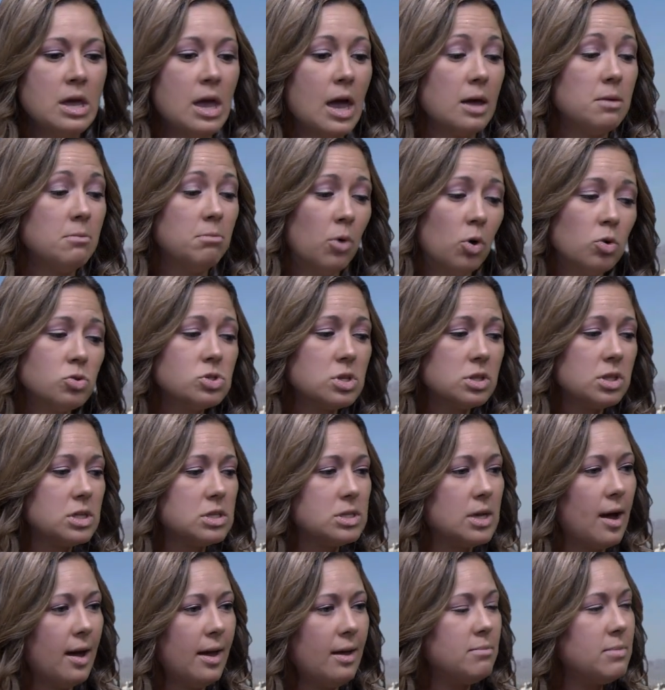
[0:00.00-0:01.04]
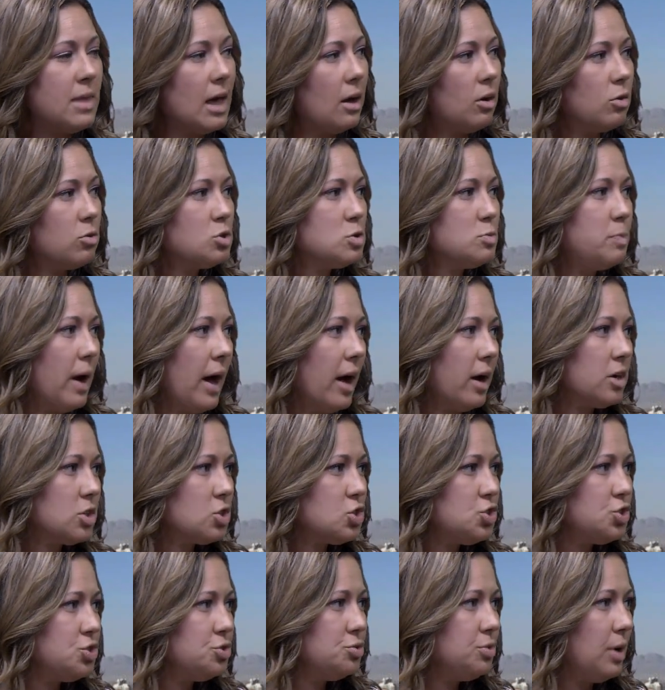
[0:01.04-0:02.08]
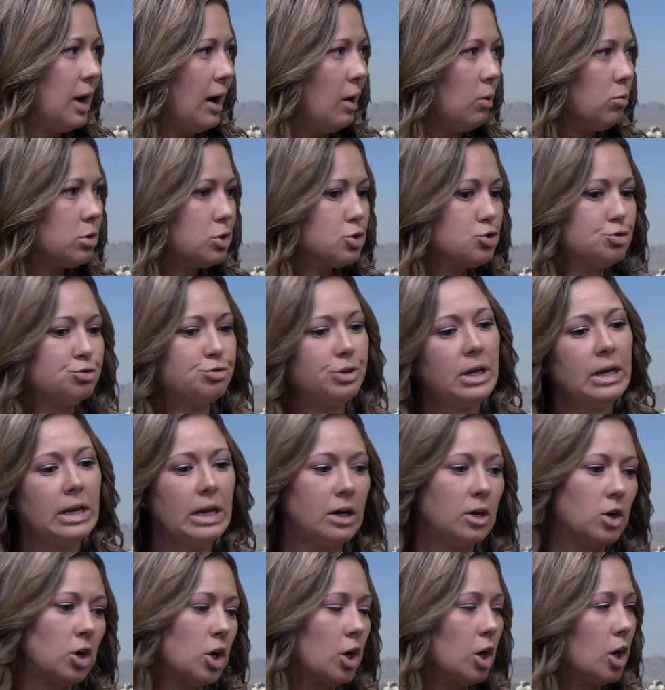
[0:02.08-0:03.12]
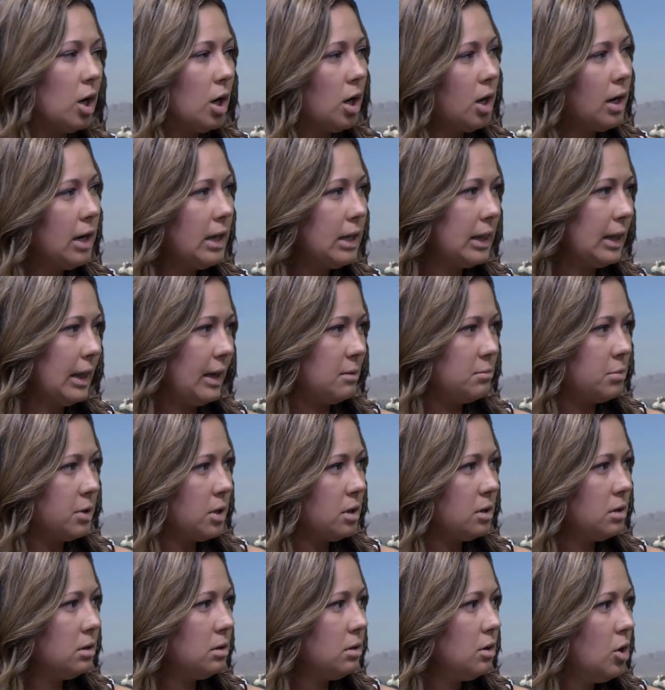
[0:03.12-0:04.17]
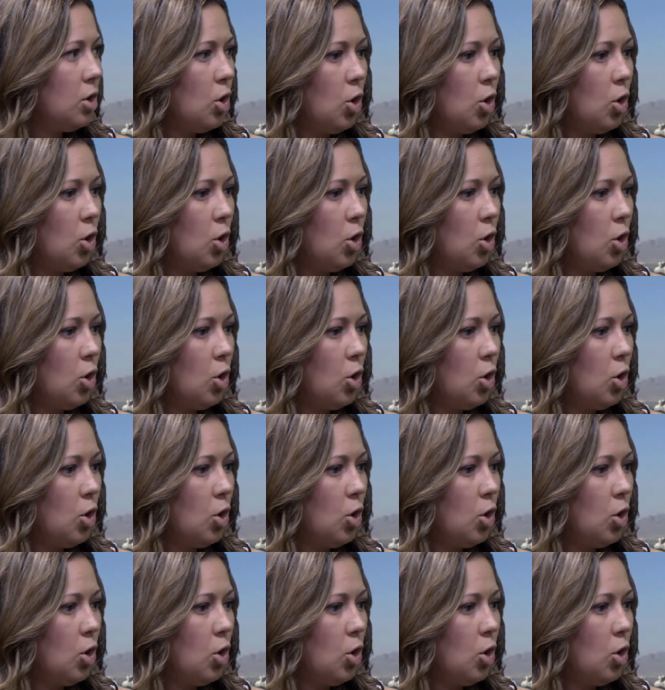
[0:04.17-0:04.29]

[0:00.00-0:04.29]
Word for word: most of the time that goes back to how we're treating her in labor,